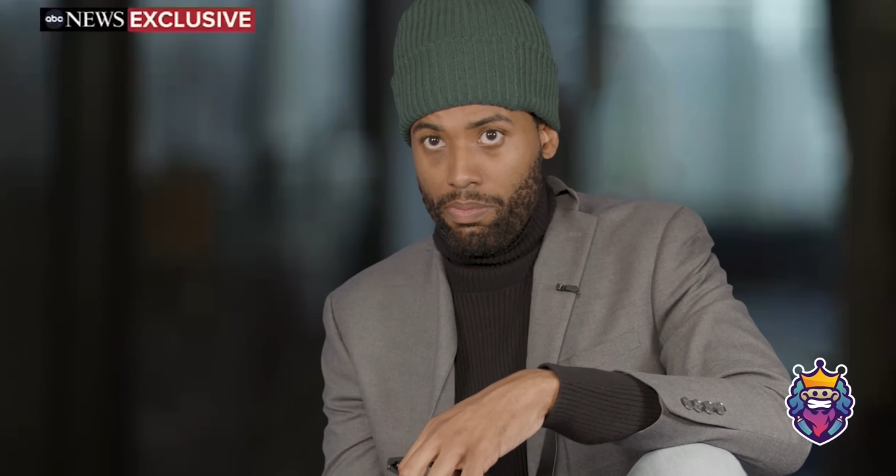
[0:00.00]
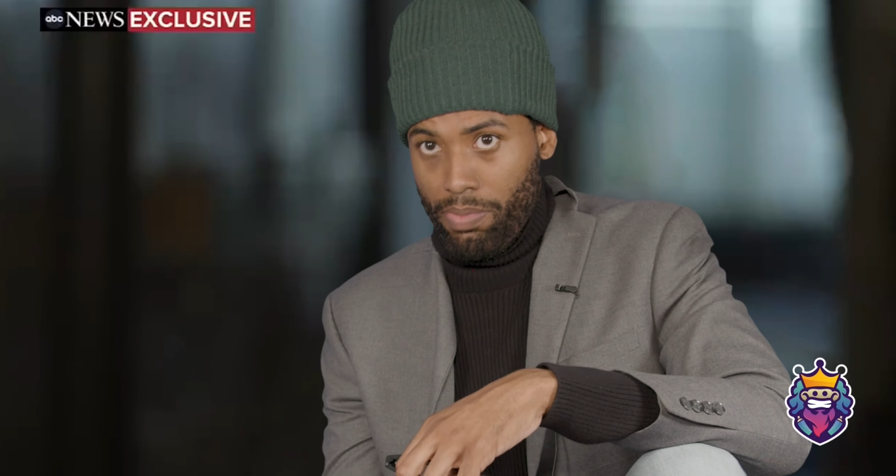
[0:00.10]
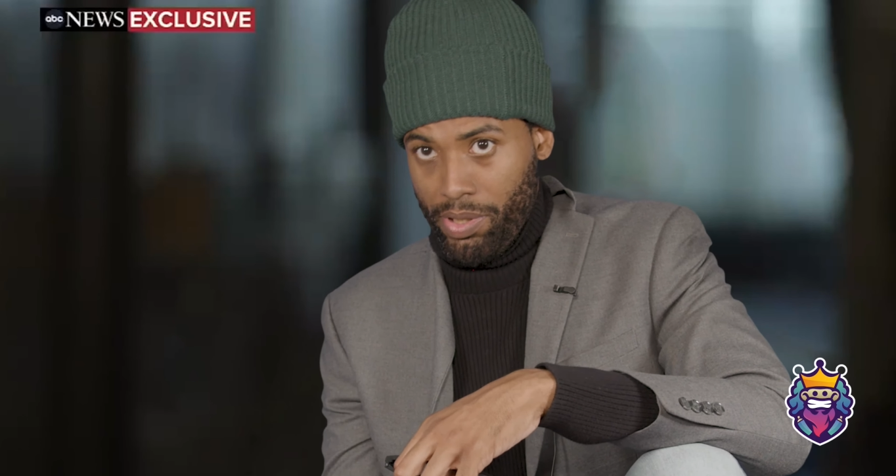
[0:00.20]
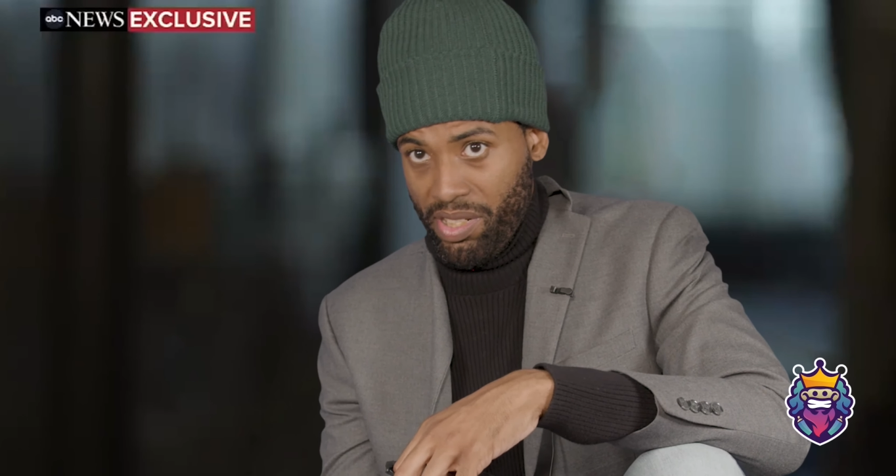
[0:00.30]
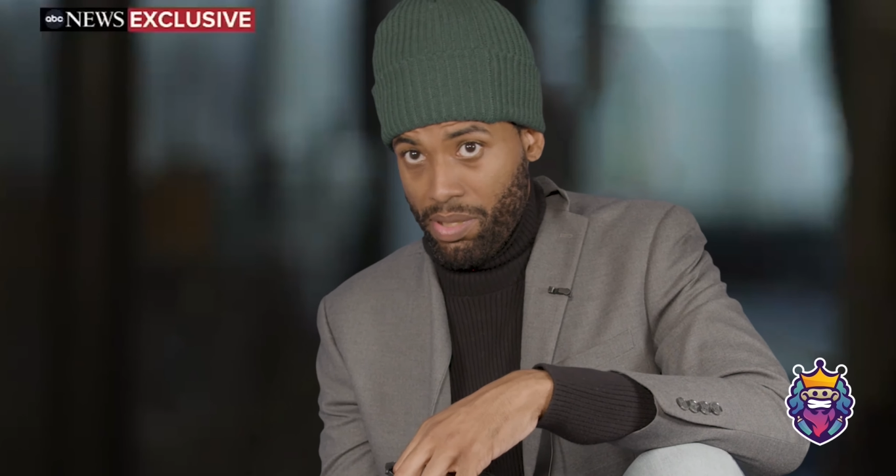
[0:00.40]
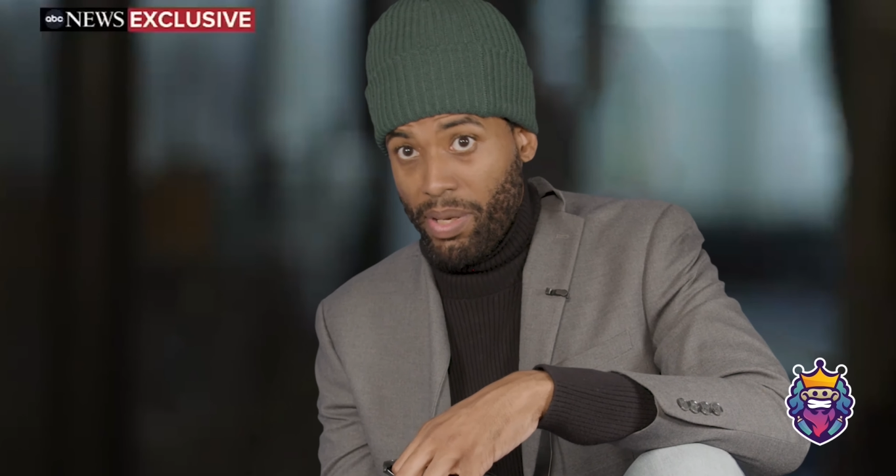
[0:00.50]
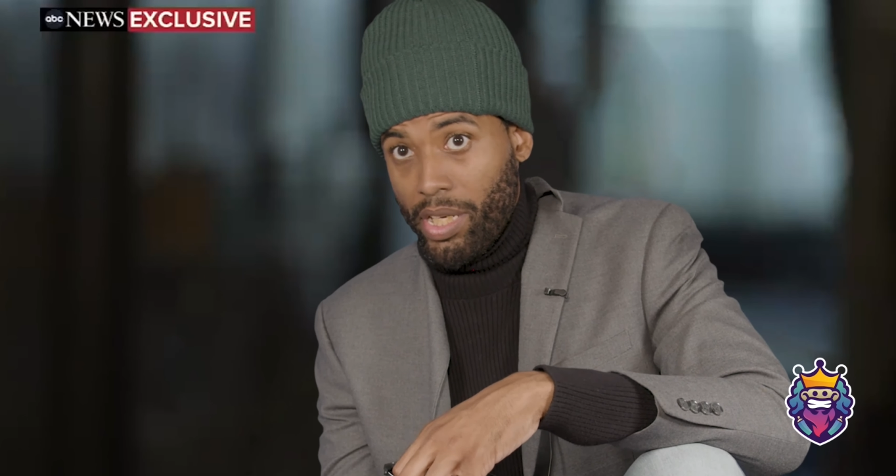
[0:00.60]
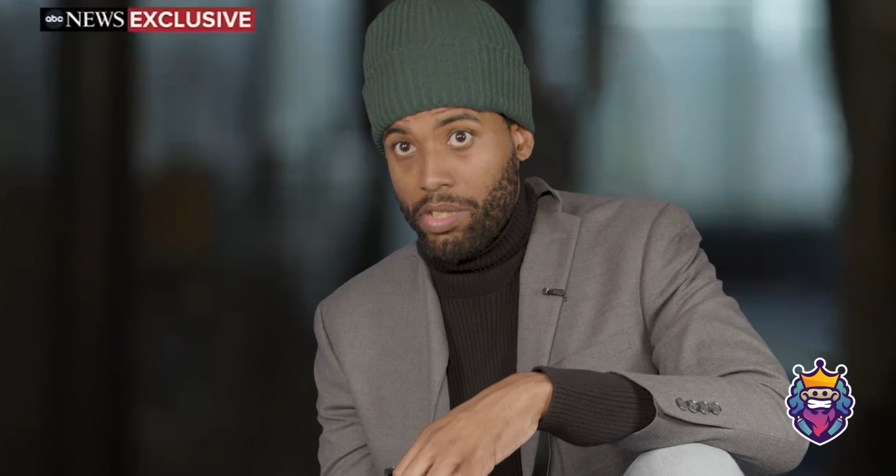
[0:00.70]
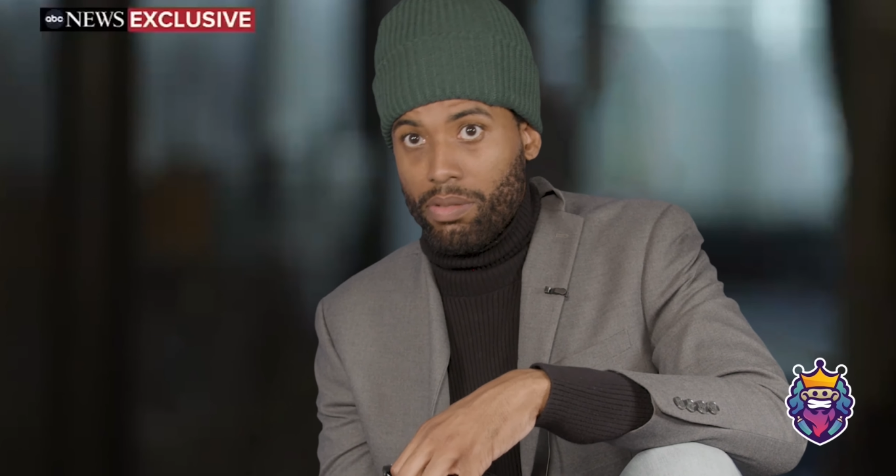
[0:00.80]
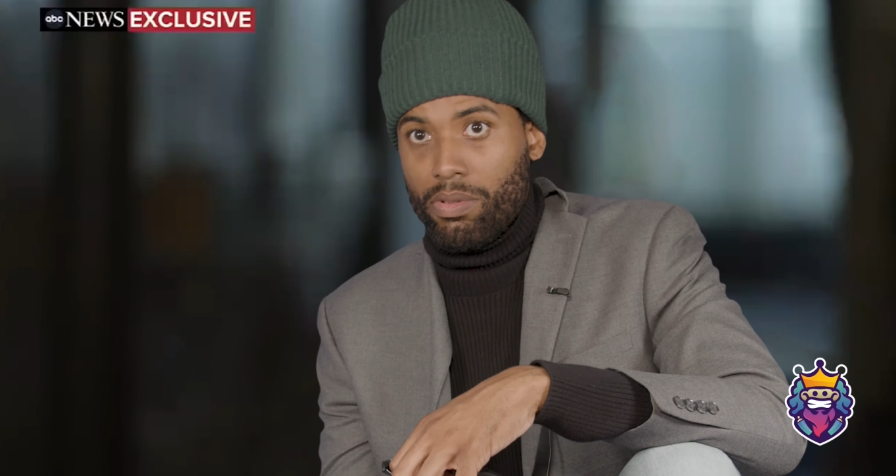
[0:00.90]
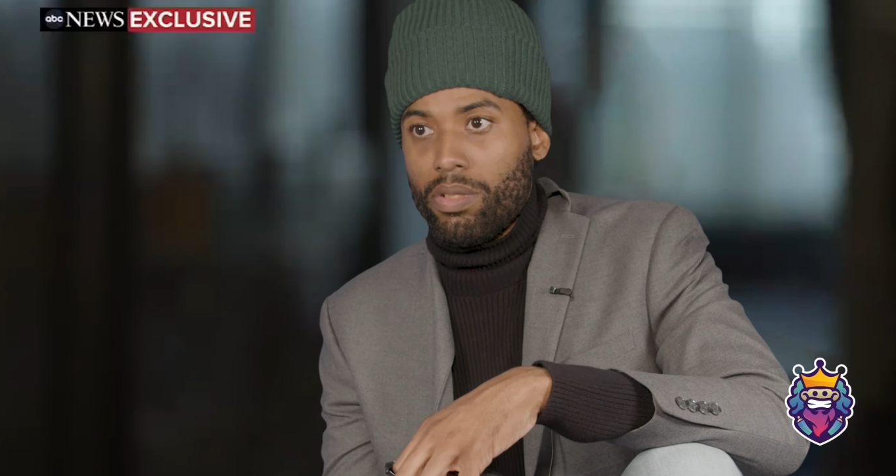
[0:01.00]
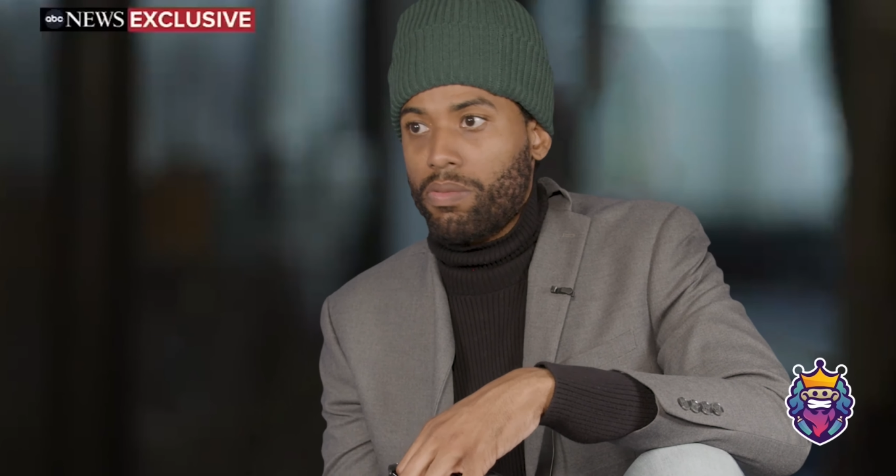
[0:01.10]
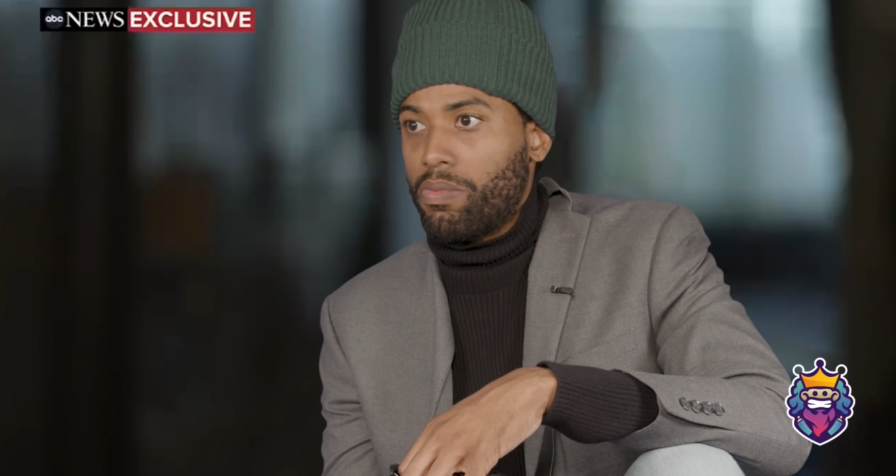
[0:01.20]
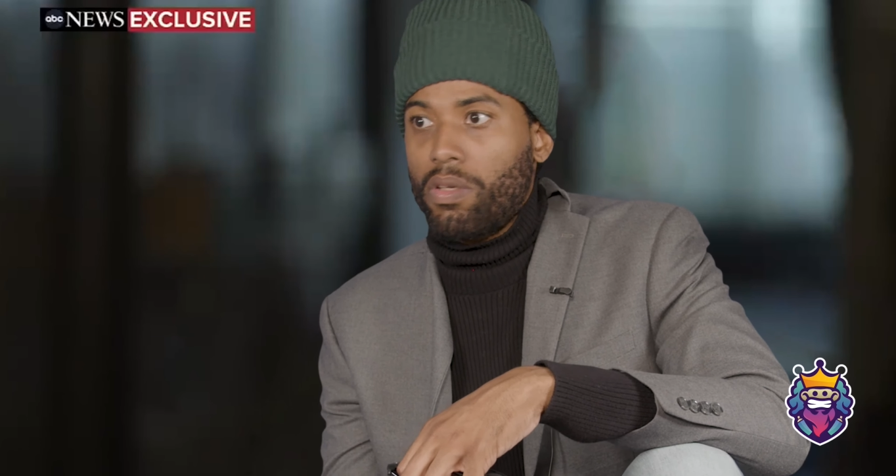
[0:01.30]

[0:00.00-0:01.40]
participation to